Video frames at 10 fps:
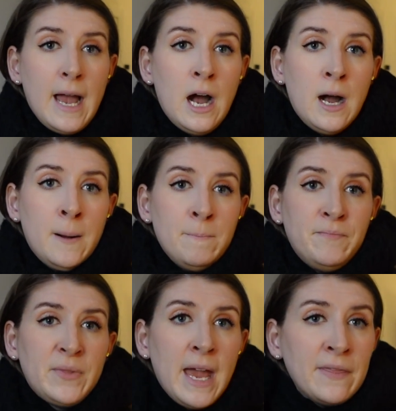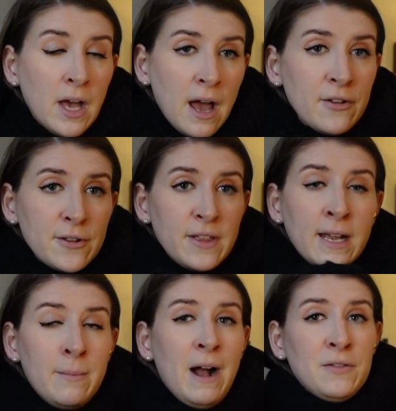And the other
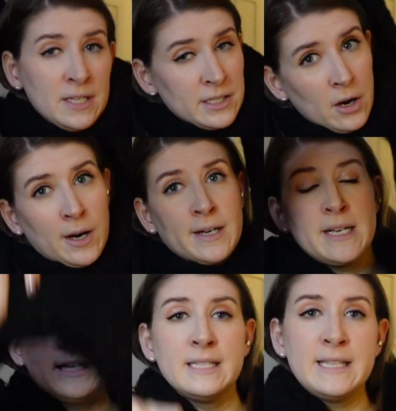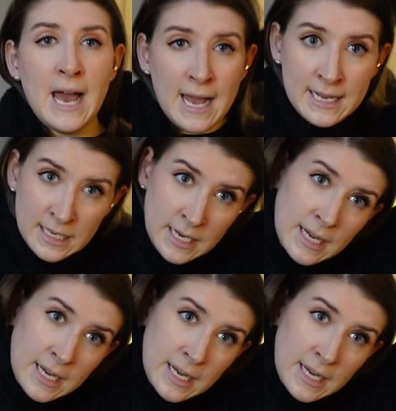thing about this yarn is that